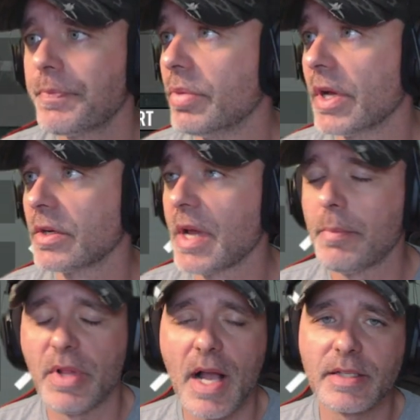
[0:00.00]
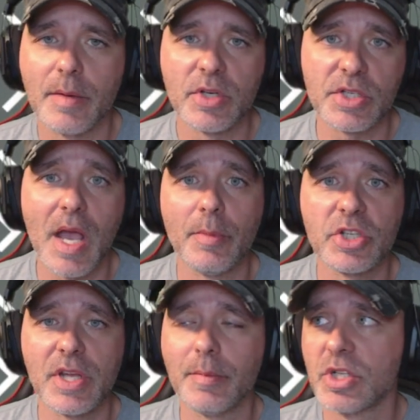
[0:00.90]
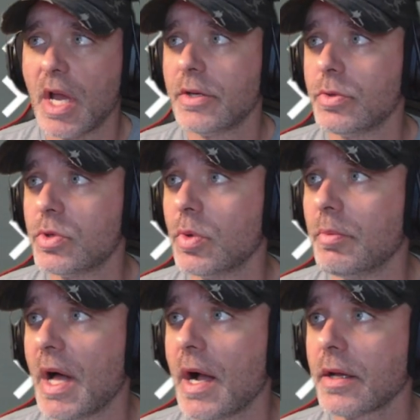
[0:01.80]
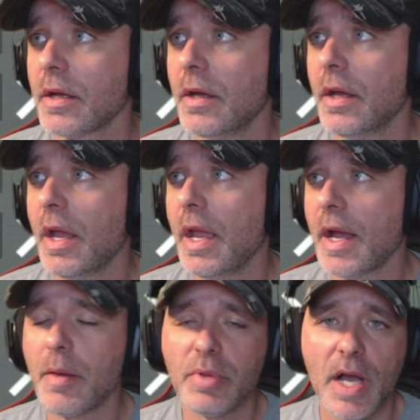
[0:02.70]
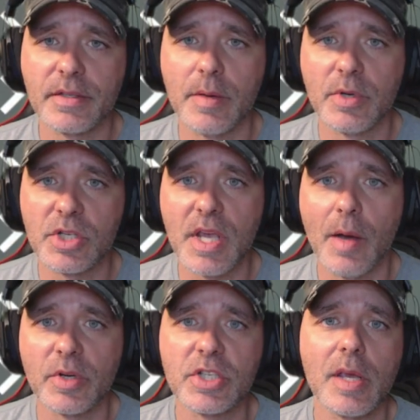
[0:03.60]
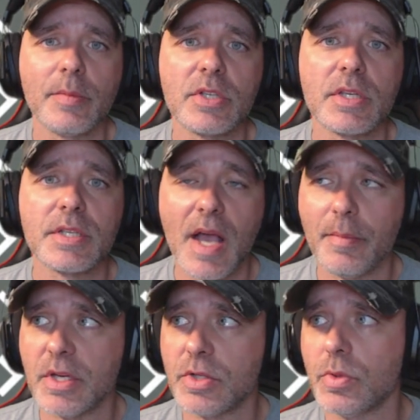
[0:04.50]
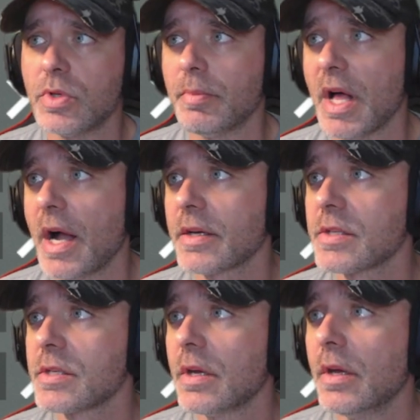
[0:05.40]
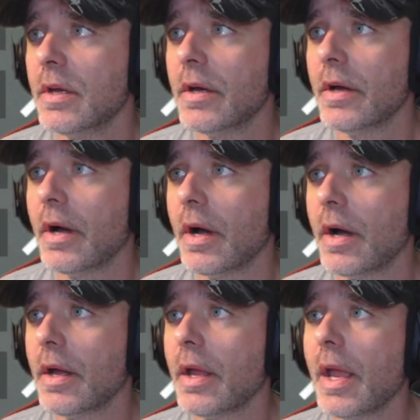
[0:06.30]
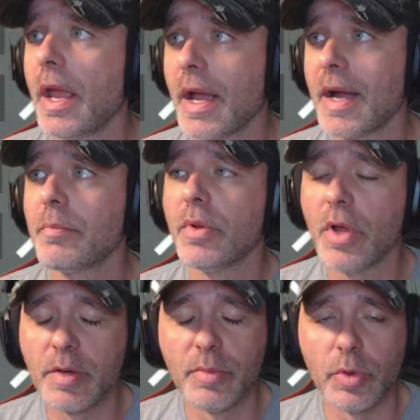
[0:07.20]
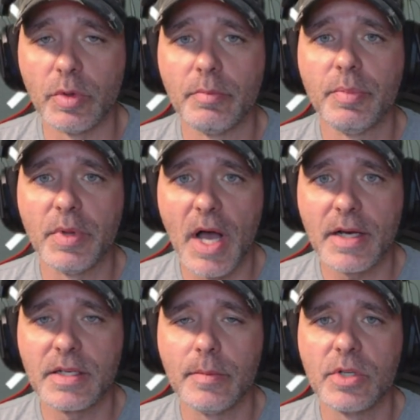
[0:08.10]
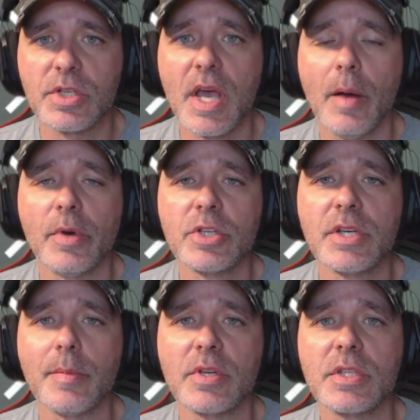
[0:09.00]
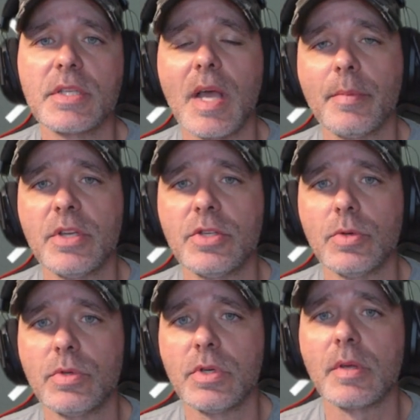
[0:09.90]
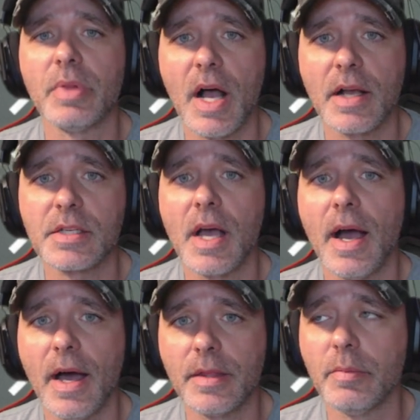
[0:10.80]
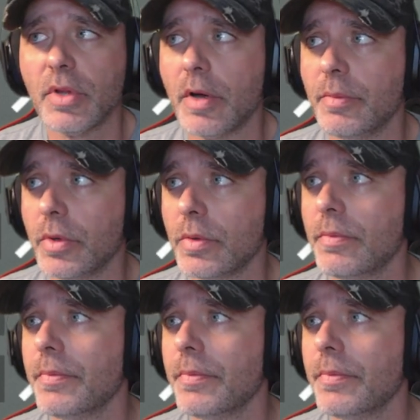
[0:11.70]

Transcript: Player block damage is how much damage I do to a block. AI block damage is how much damage the zombies do to blocks. AI blood moon block damage is how much damage the zombies do to the blocks on the blood moon.